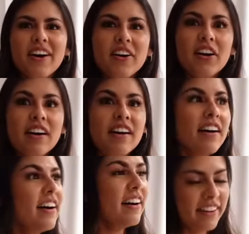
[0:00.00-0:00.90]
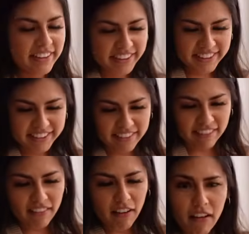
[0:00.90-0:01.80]
put it in the freezer right no, now. No, too bad. You have
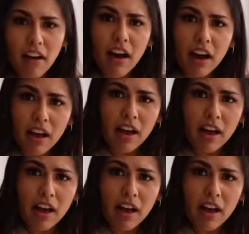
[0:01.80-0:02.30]
to take a shot right now.